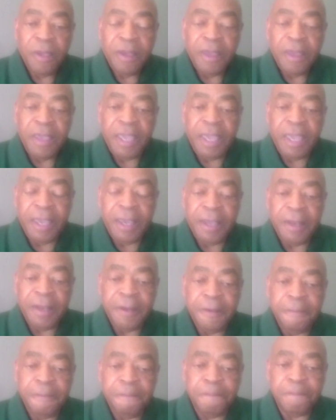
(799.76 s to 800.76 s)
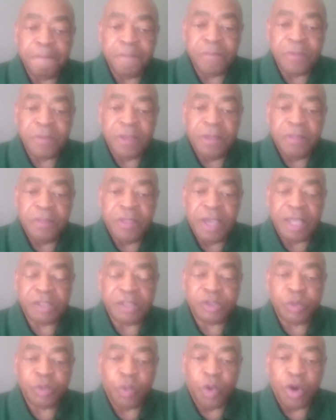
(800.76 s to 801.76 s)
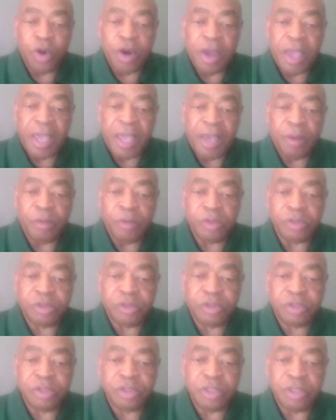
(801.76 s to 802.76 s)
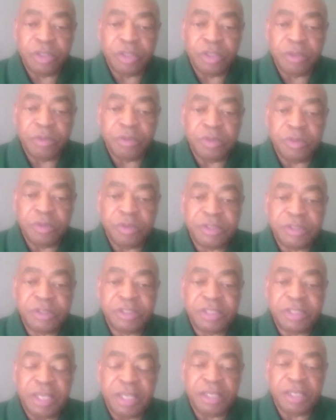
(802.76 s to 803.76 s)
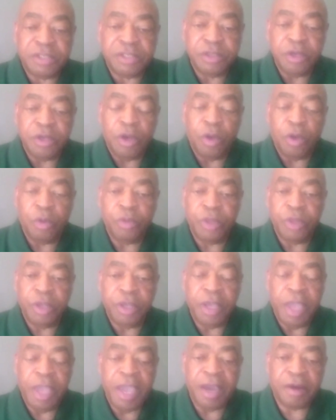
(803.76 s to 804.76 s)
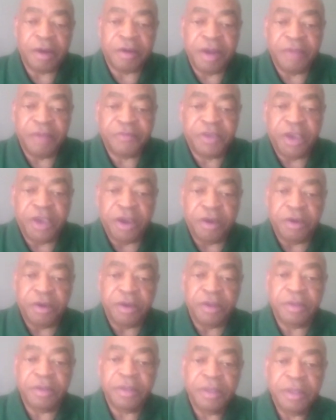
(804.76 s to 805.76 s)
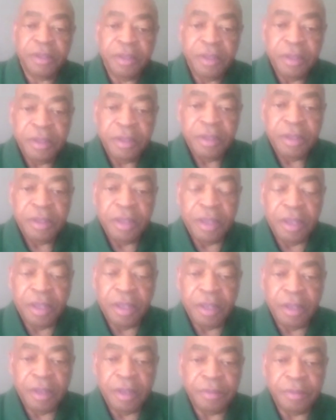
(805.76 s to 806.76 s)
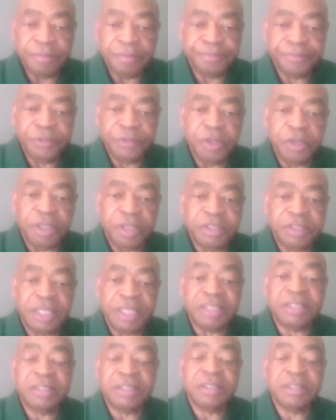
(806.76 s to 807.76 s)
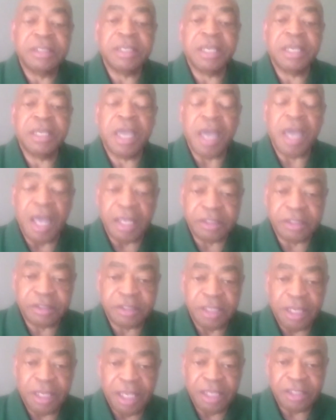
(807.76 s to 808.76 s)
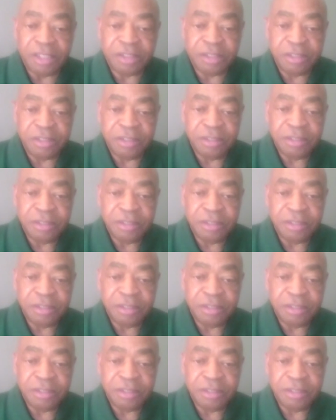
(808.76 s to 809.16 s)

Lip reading: and that's where I was stationed on the aircraft carrier USS Constellation,